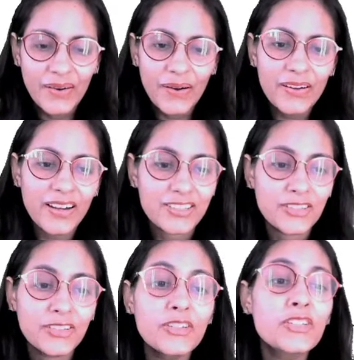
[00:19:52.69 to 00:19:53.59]
All right,
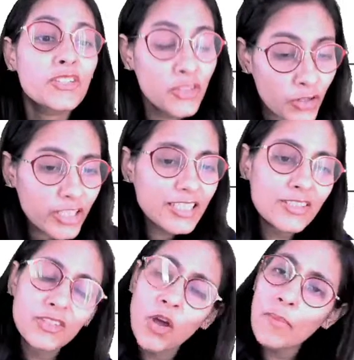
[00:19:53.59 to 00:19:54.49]
so you should
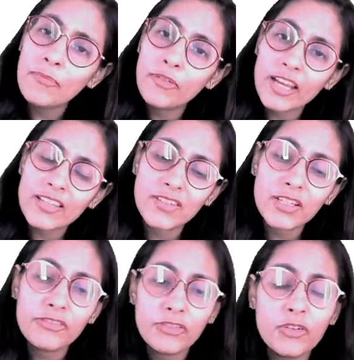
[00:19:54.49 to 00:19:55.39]
stop
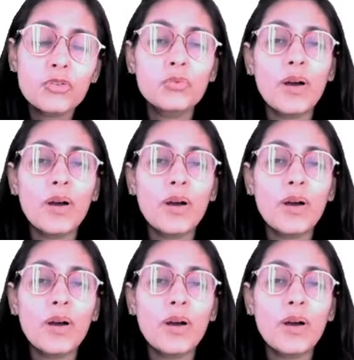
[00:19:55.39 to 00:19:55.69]
wasting food.